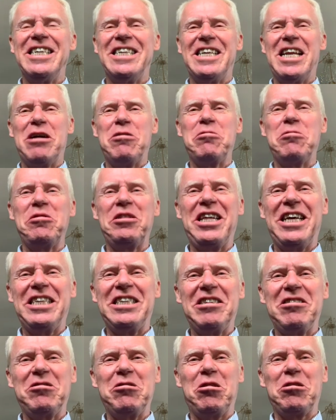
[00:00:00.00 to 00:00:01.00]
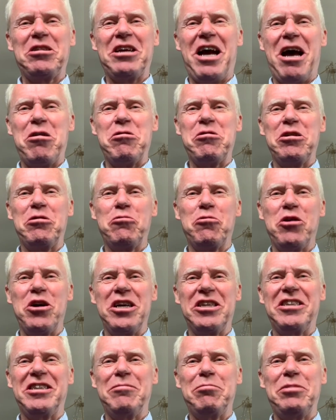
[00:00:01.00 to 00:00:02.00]
No, that is not how it
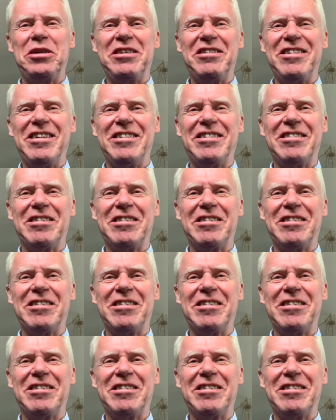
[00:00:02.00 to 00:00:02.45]
works in business.